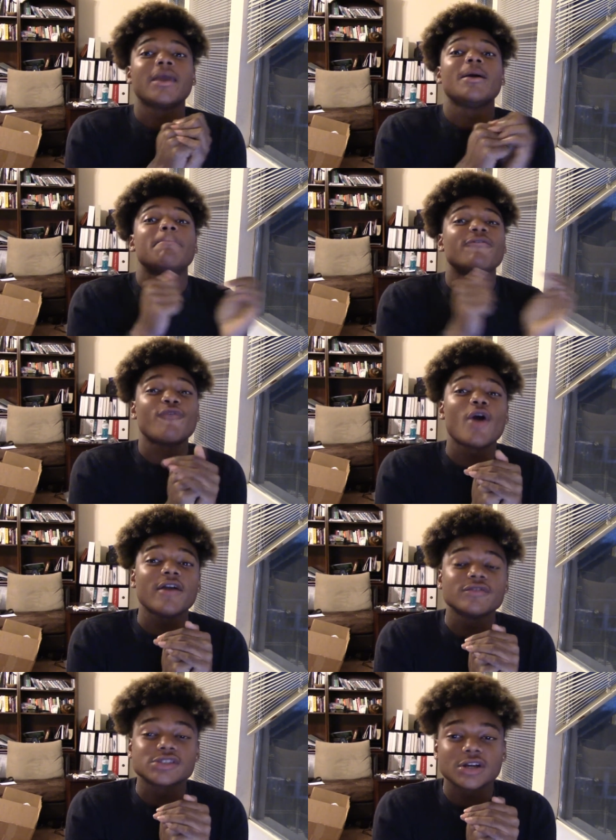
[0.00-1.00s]
before
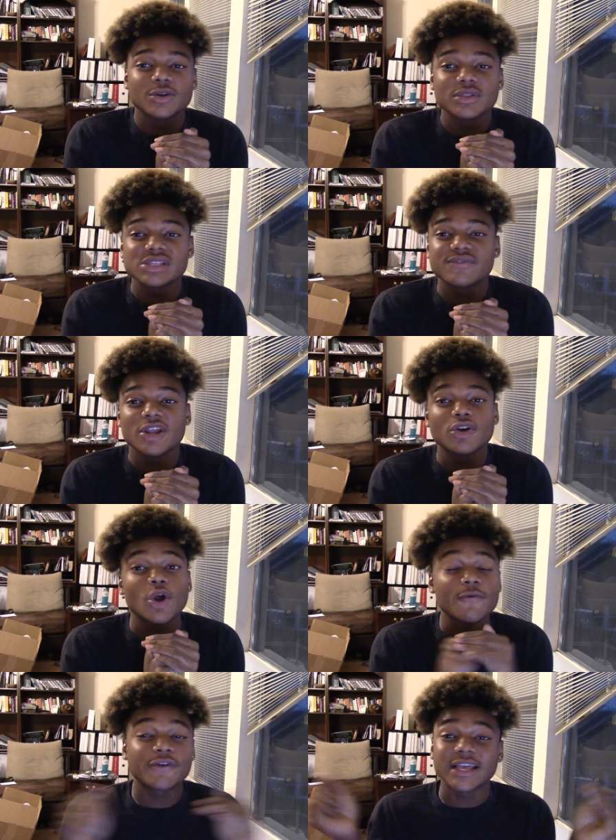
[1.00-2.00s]
I even start doing this video,
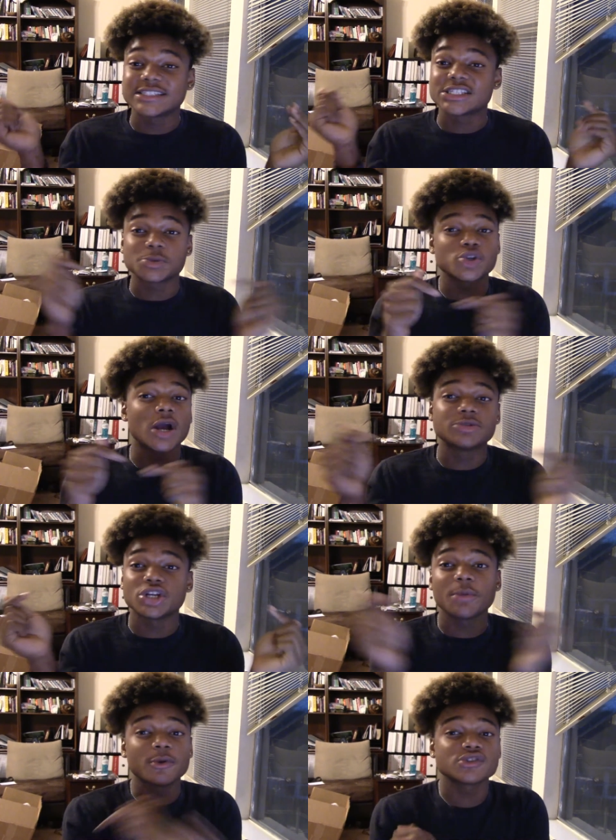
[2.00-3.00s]
don't forget to subscribe,
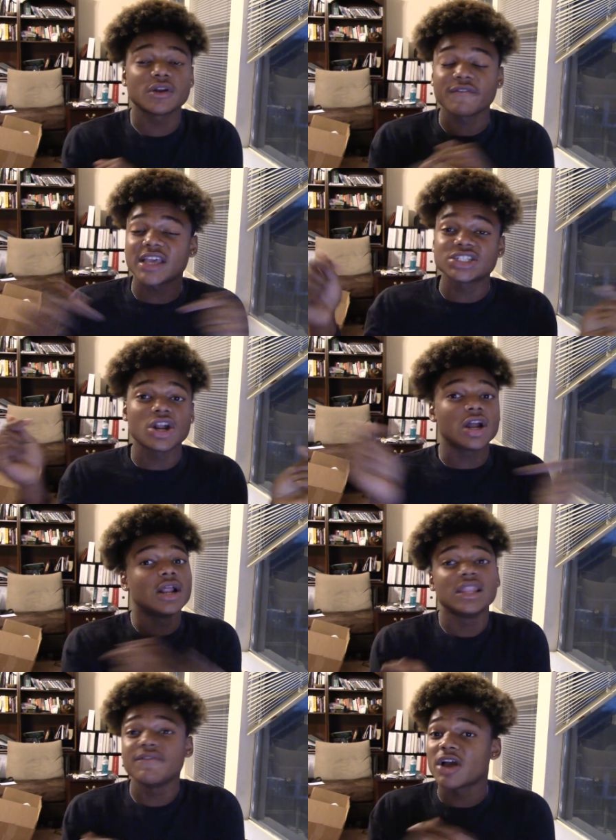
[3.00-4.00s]
turn your post notification
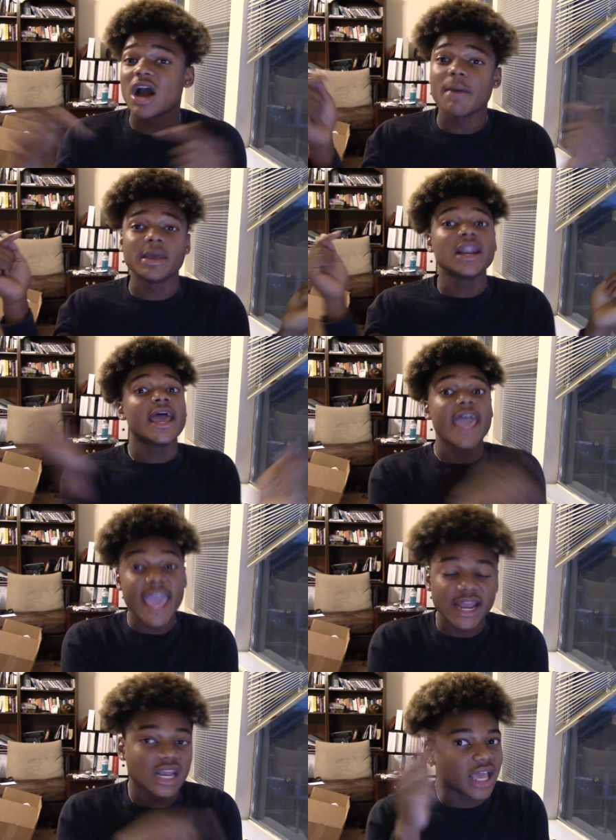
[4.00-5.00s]
on, leave a comment,
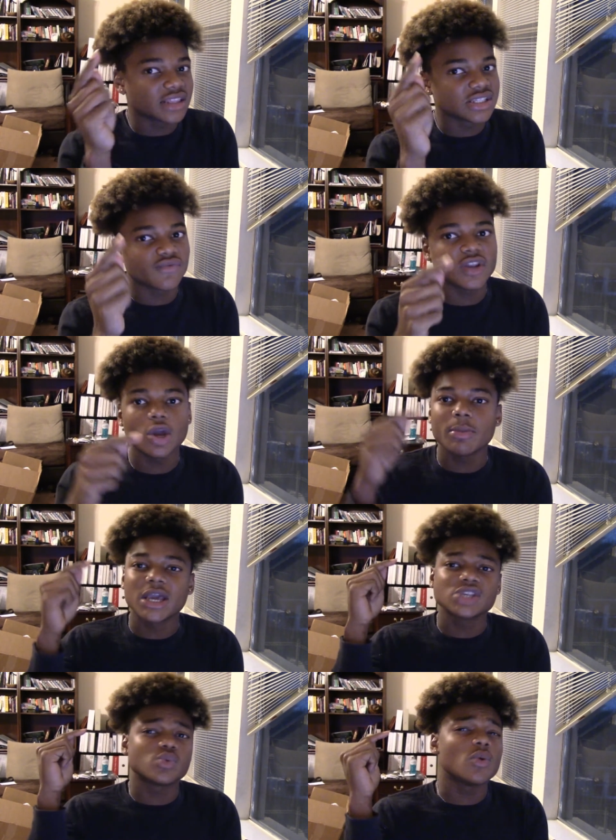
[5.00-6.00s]
and like this video.
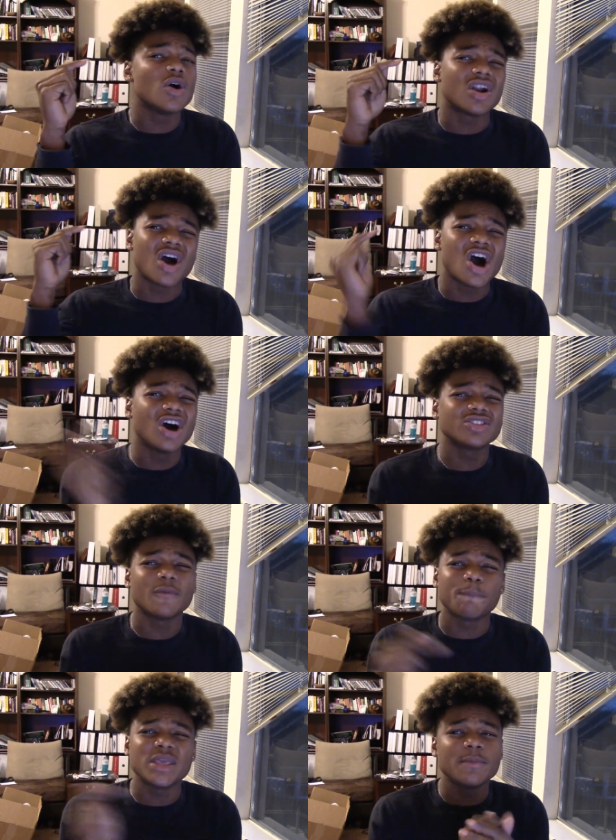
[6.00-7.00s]
Because we want all
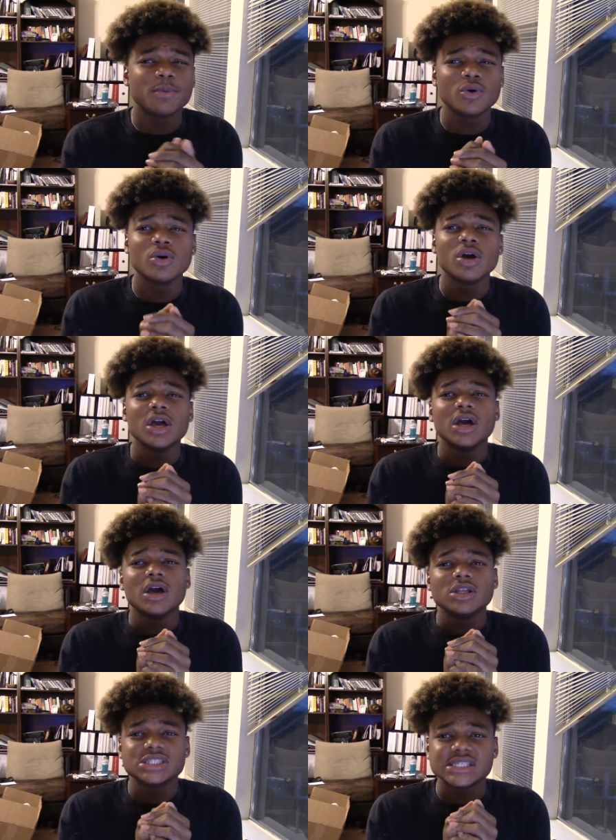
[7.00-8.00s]
the people
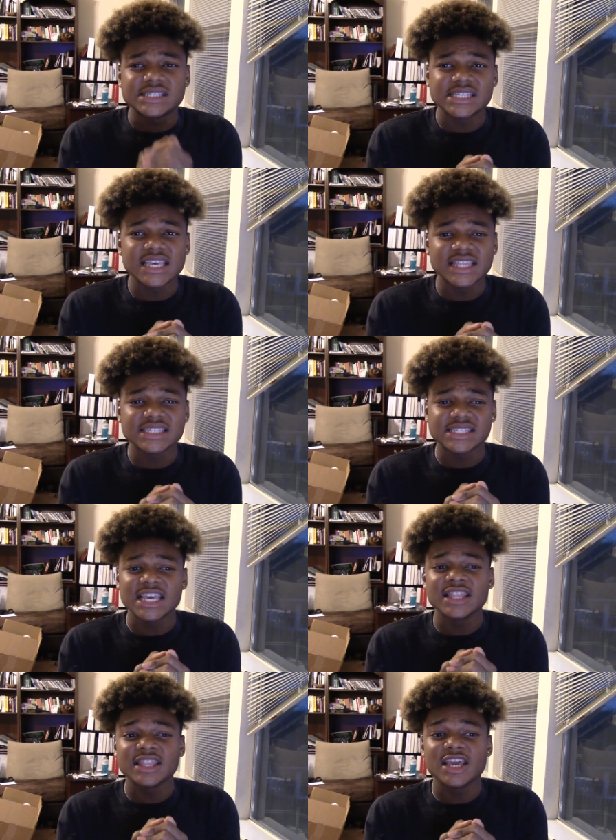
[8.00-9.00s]
to see this
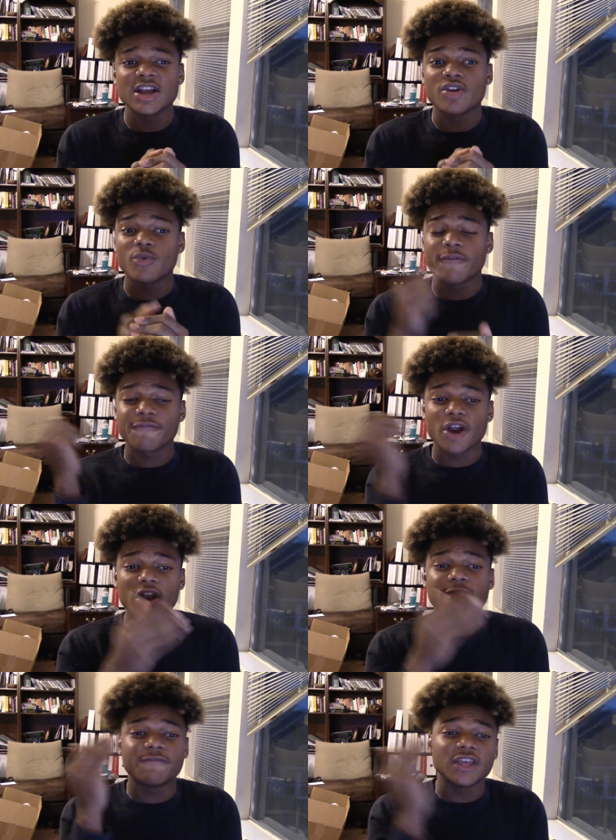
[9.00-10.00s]
in their
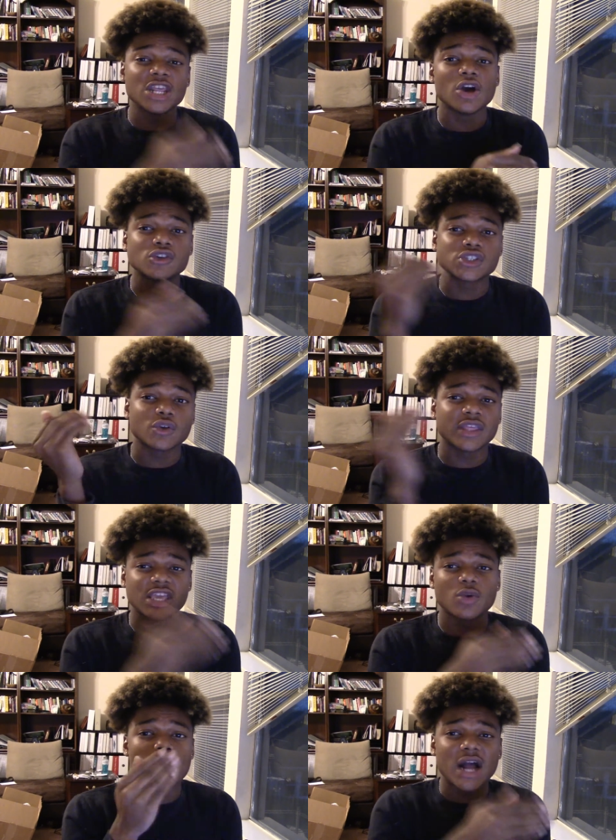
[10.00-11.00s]
referred video so they
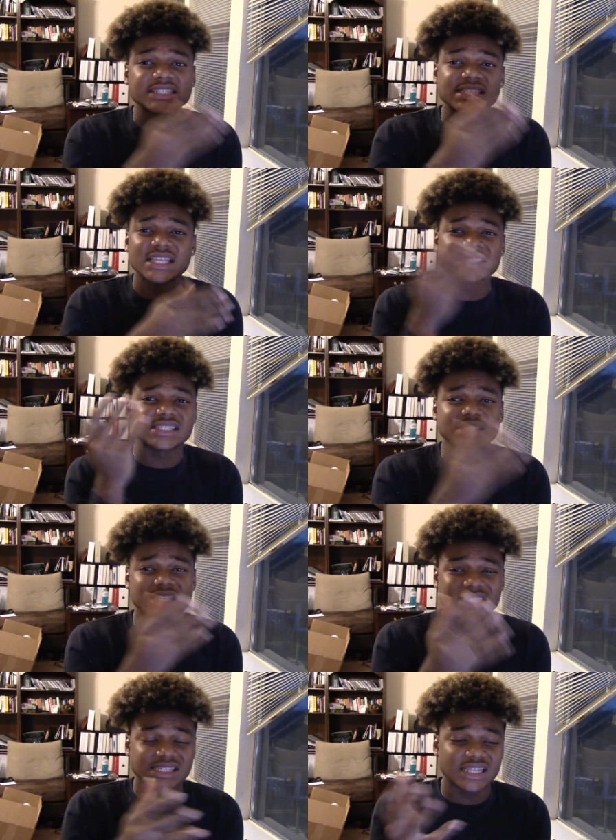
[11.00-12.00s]
can watch this
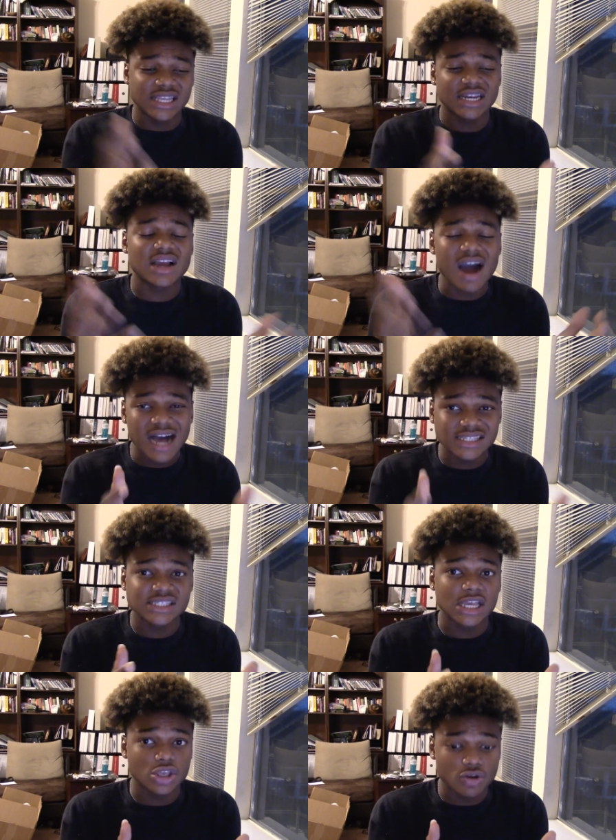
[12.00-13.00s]
this lit
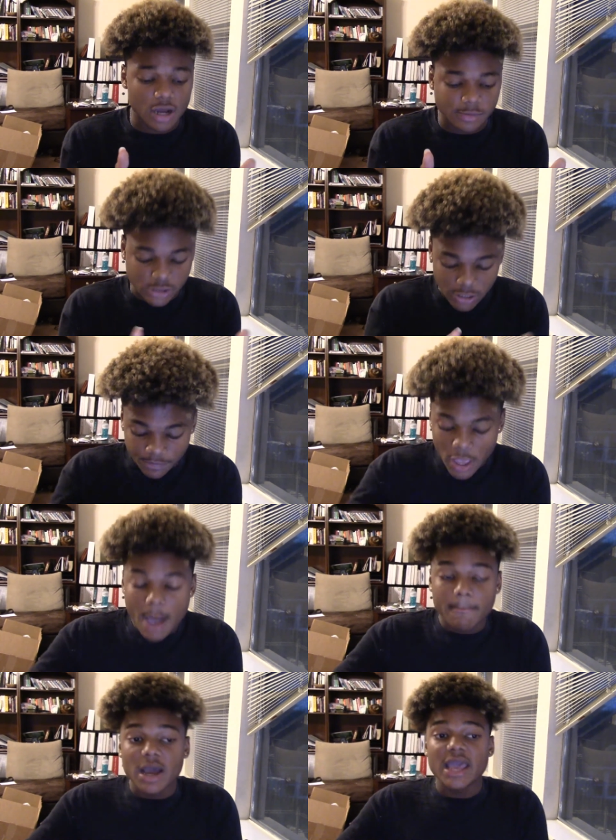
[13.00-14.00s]
content. You know what I'm saying?
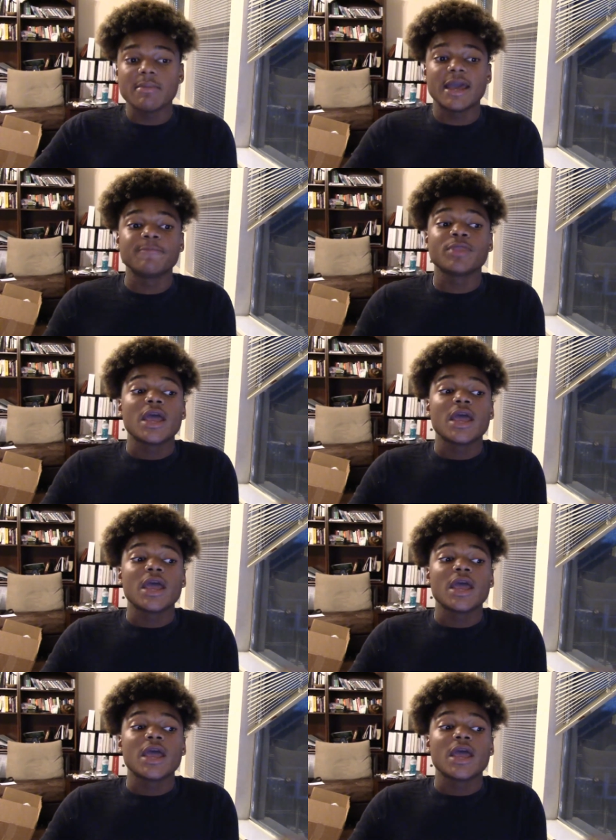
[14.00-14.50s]
But hey man,